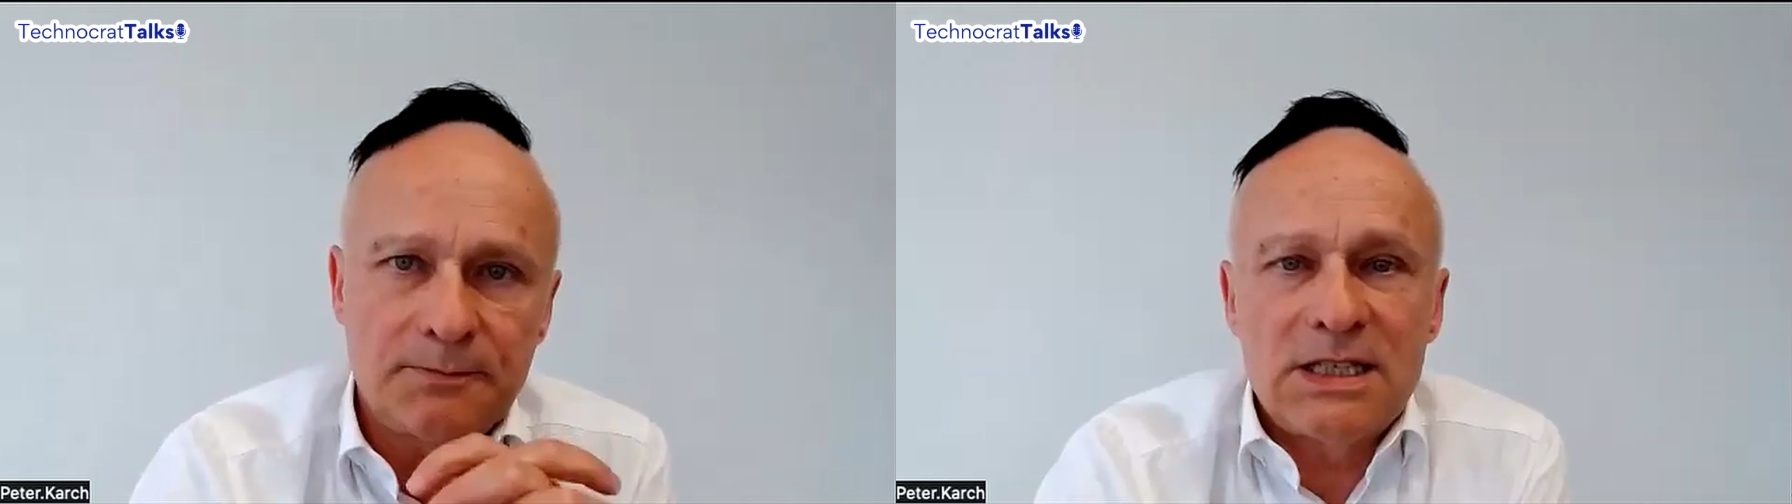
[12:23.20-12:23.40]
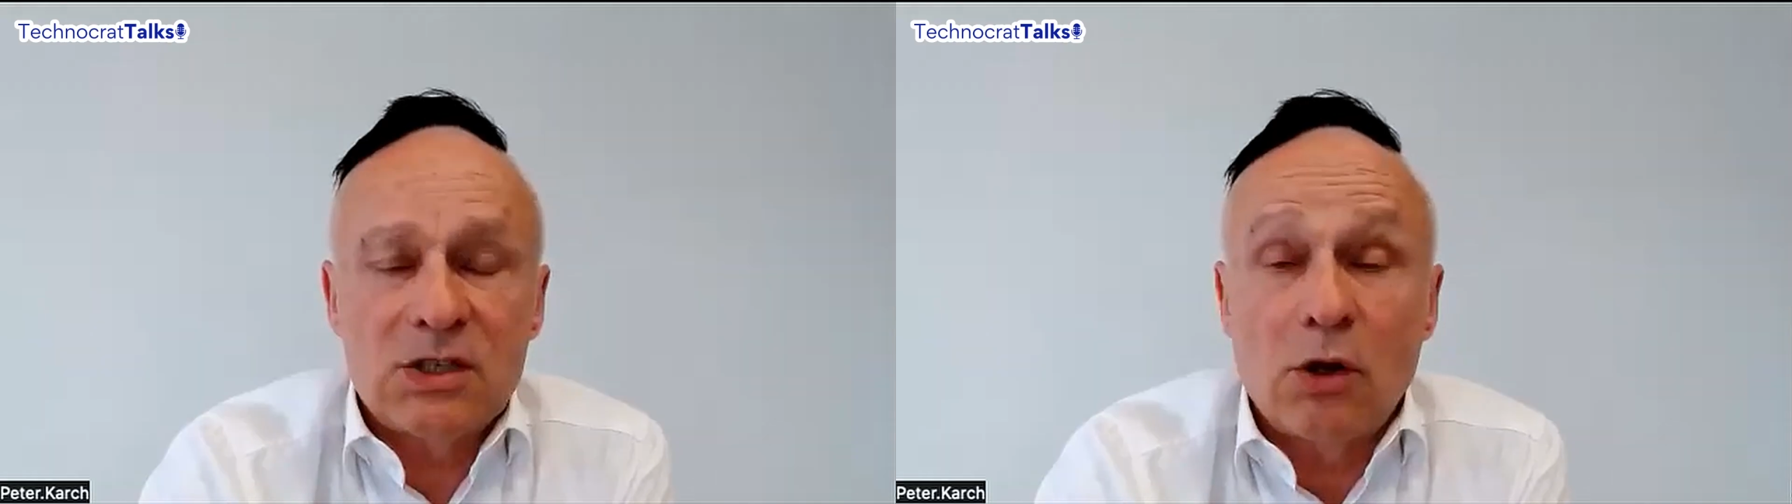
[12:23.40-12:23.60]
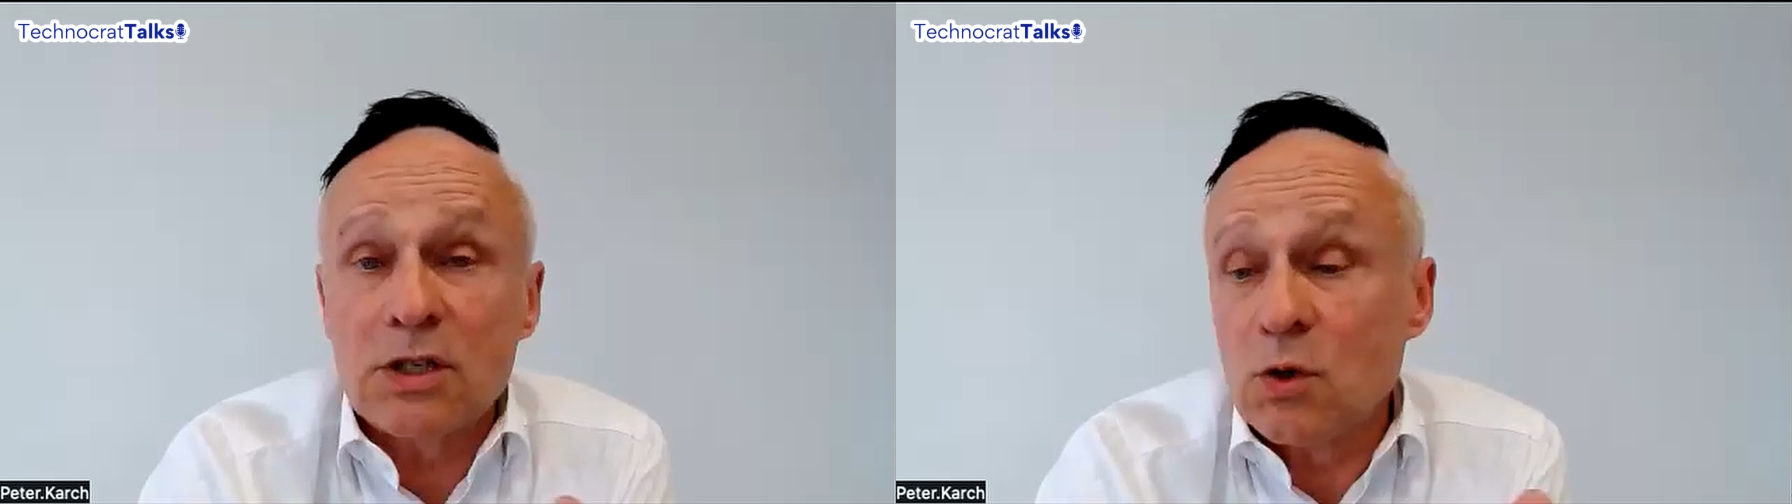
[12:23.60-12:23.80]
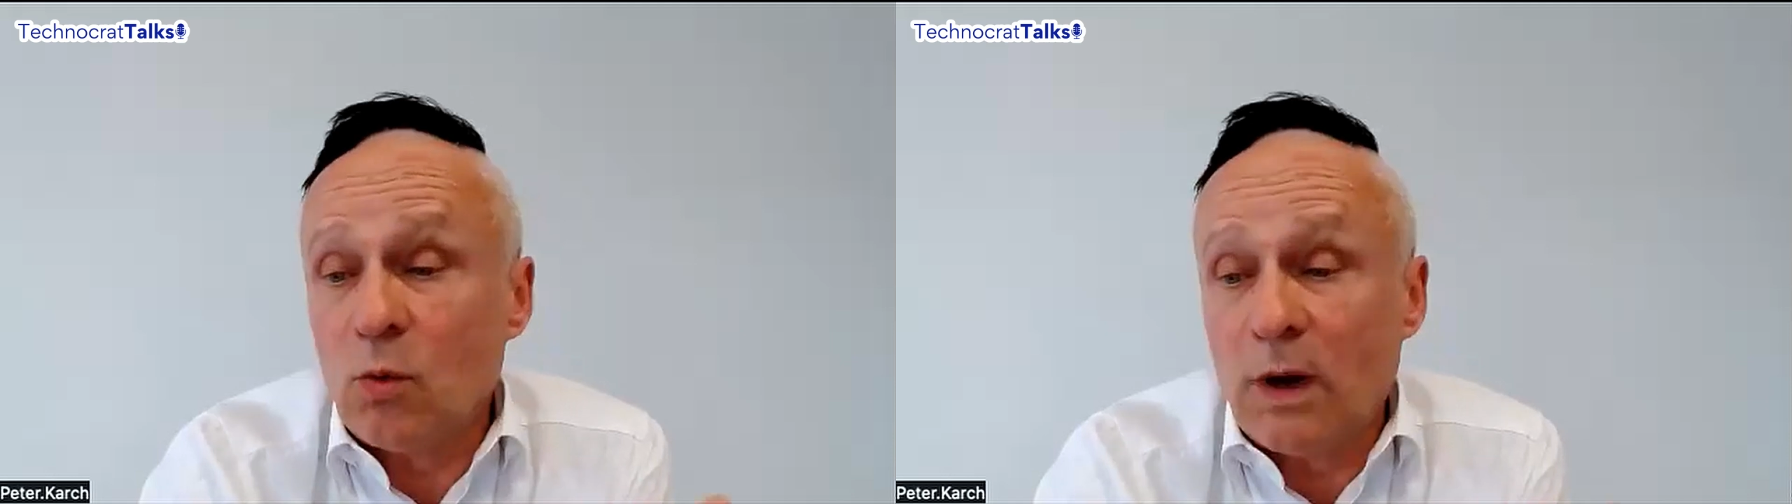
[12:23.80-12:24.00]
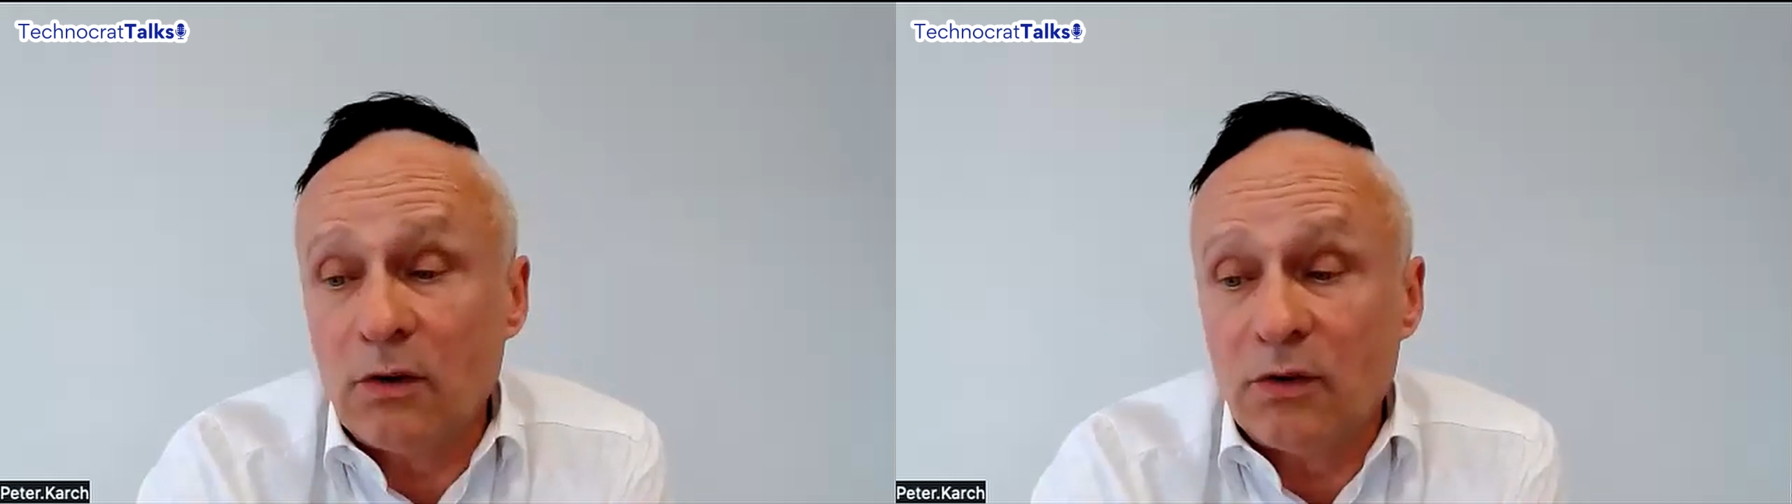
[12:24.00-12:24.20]
This is also
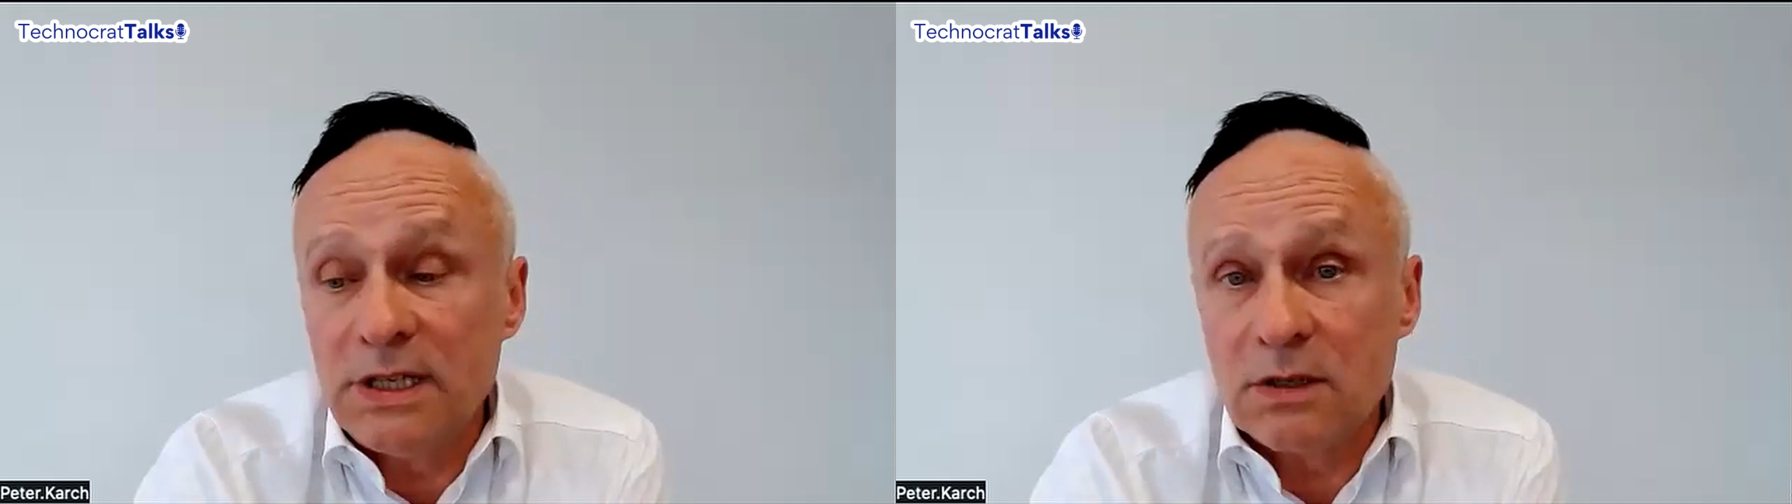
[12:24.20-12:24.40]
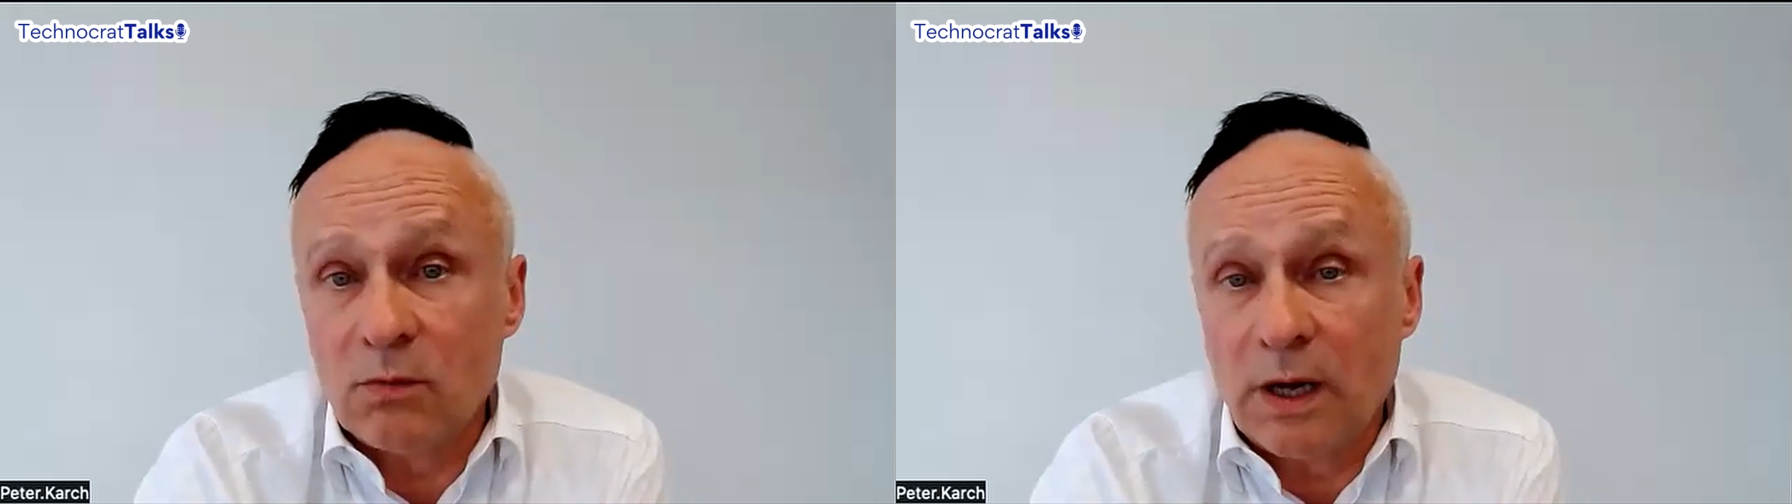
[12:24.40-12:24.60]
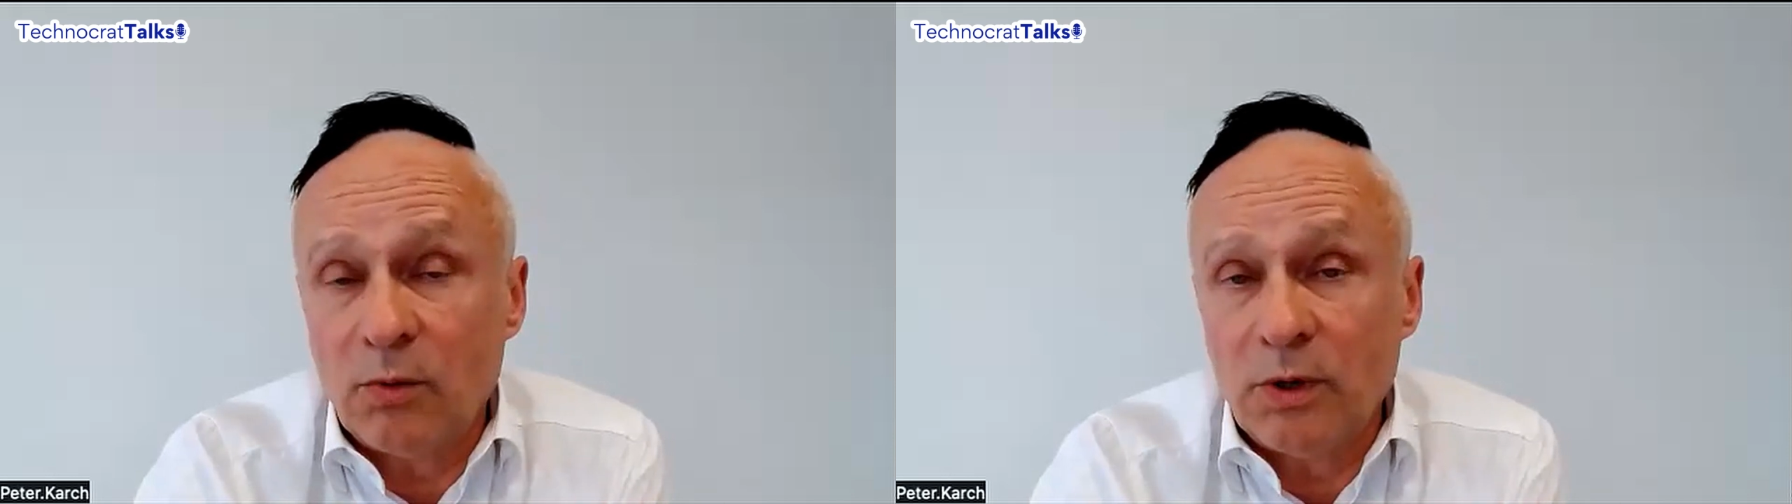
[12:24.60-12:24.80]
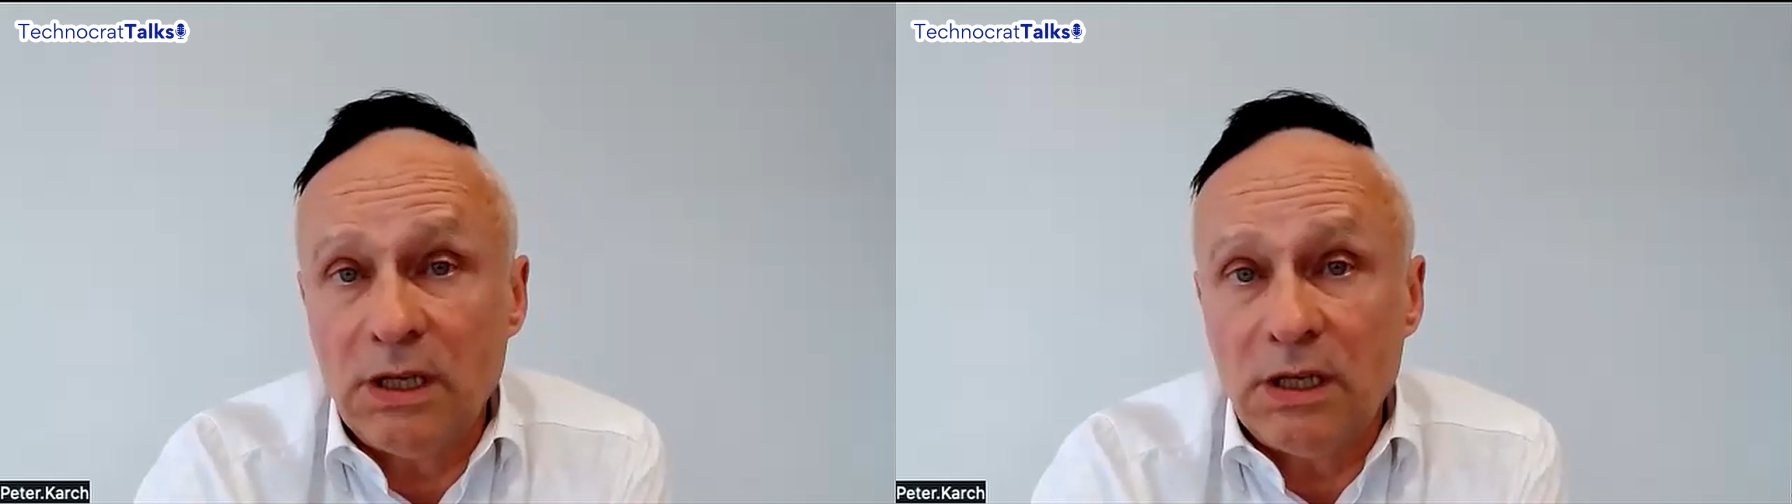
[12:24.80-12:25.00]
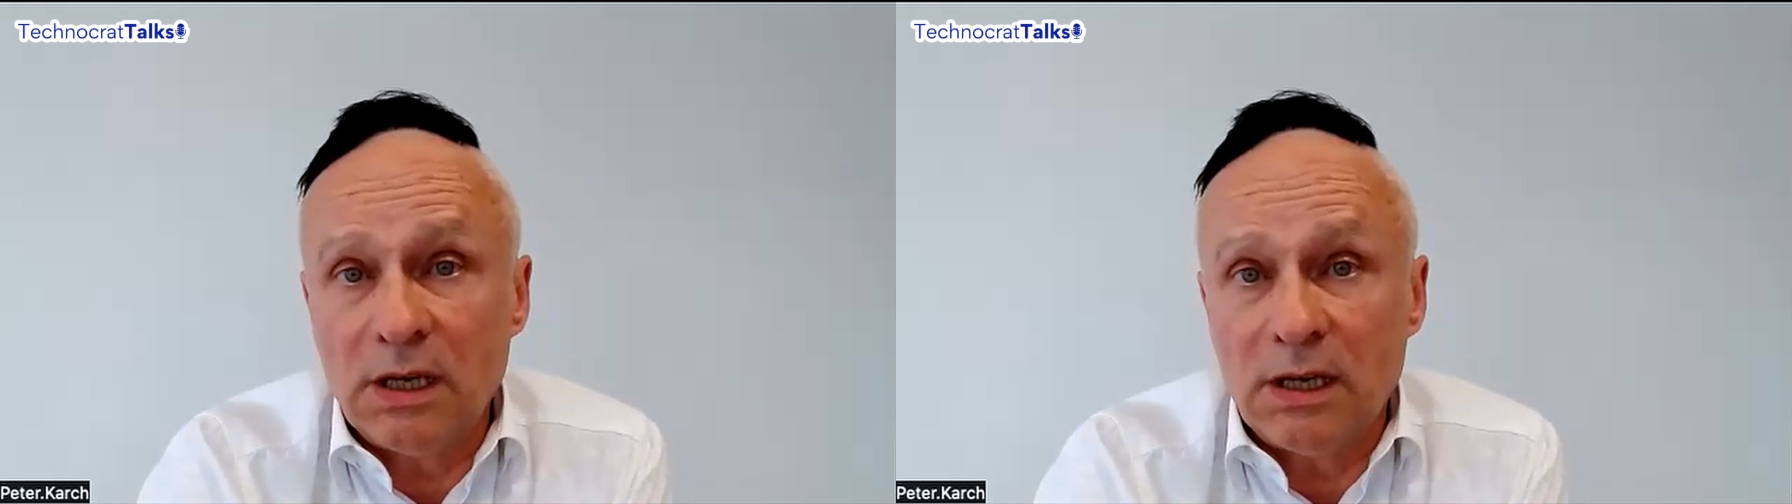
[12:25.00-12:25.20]
one reason why
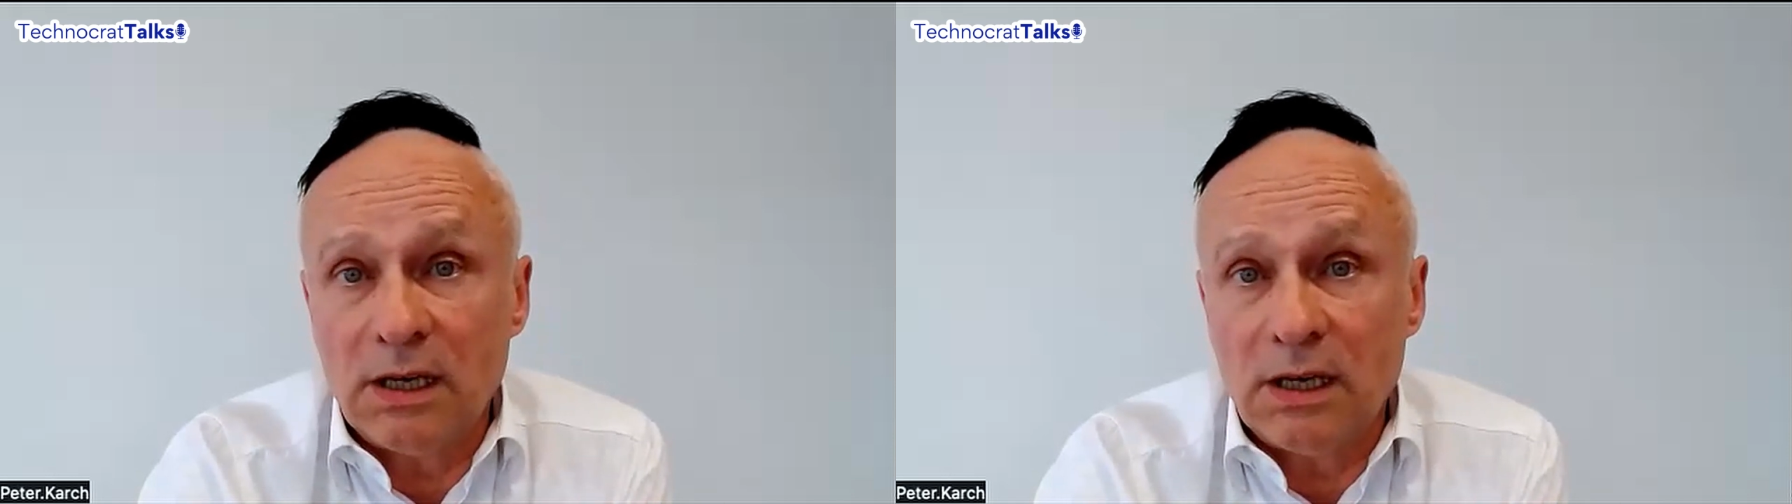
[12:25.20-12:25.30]
we